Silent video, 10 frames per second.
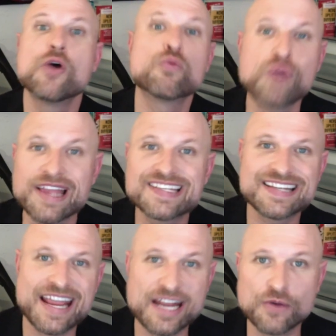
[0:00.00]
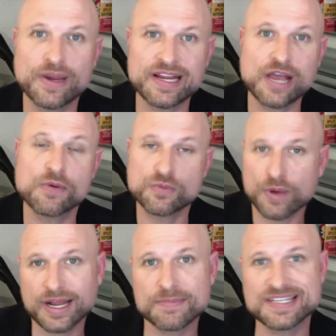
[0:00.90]
resonating right now with
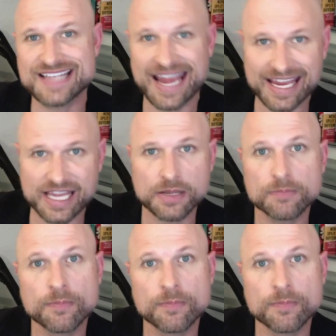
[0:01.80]
what i'm saying